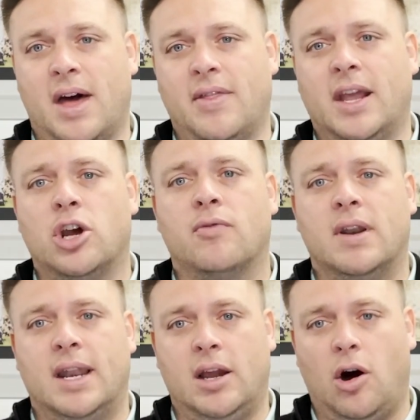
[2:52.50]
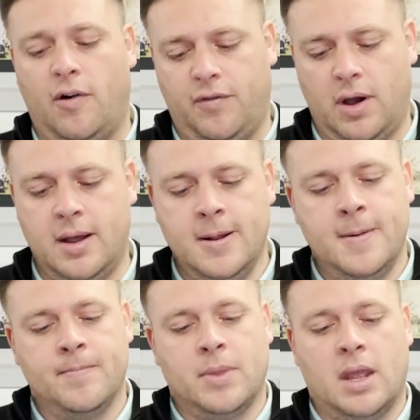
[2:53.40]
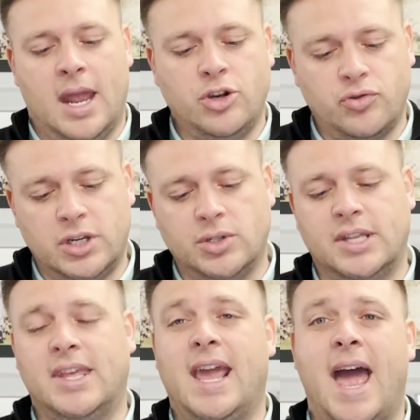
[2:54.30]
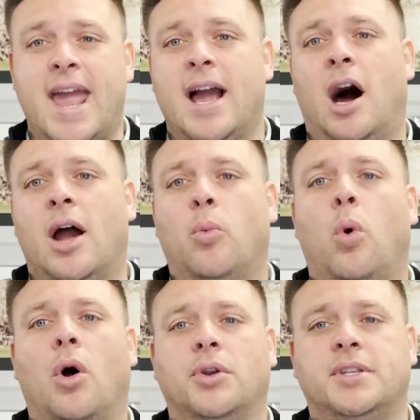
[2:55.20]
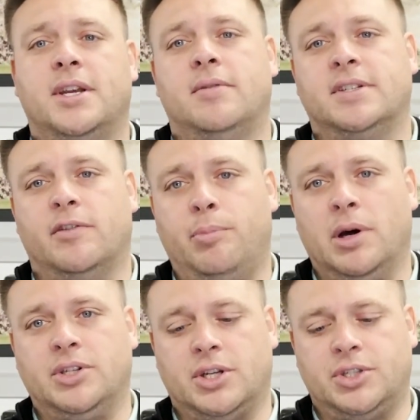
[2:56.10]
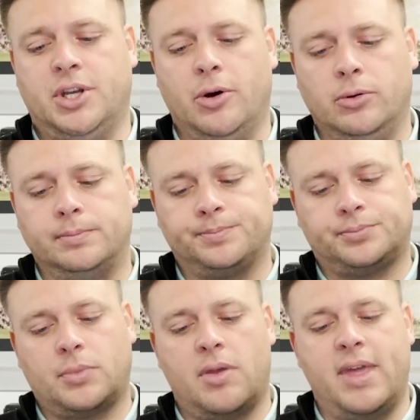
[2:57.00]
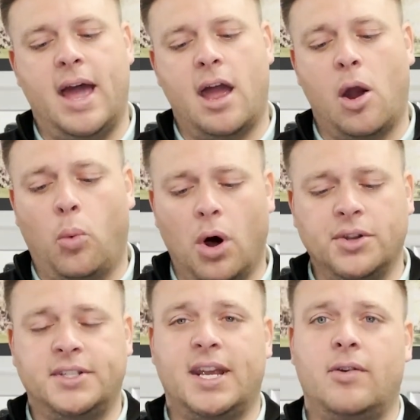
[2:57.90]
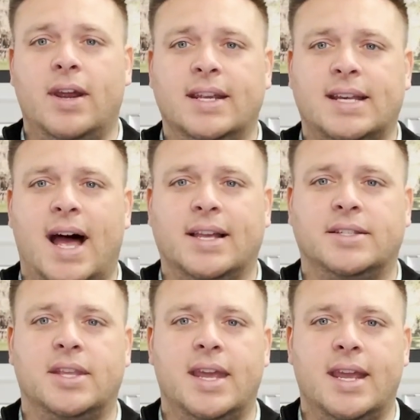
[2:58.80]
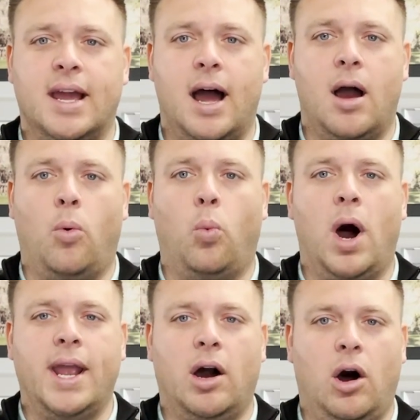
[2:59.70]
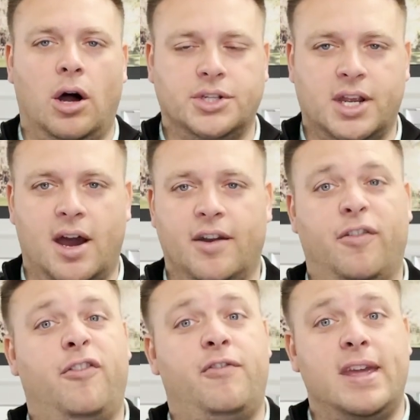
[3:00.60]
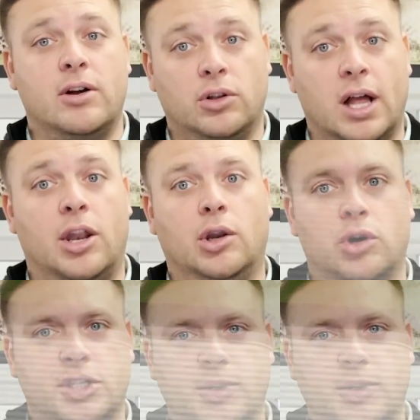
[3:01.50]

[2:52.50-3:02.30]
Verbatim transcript: that they currently offer. Introducing the A I one series of putters. So the A I one series has the uh, white hot kind of feel and look